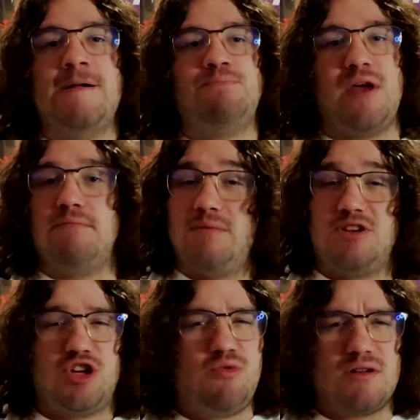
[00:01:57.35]
and maybe
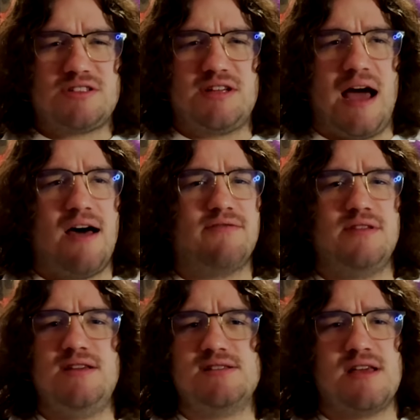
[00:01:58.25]
she wants to have
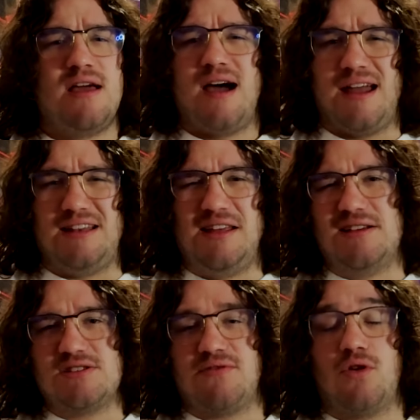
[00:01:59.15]
these
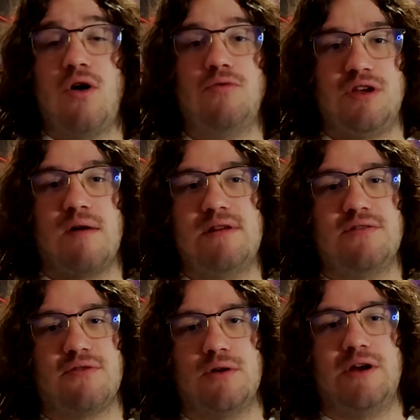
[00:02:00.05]
ideas of her own come into
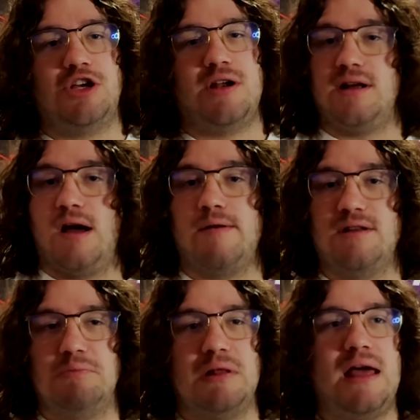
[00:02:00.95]
fruition and come into
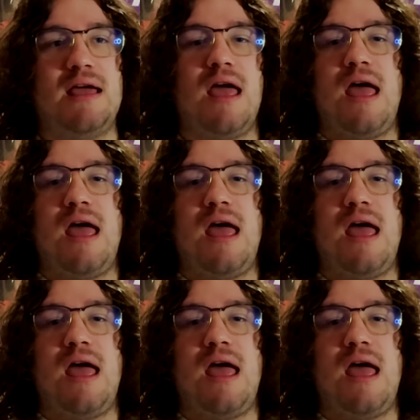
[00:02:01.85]
play,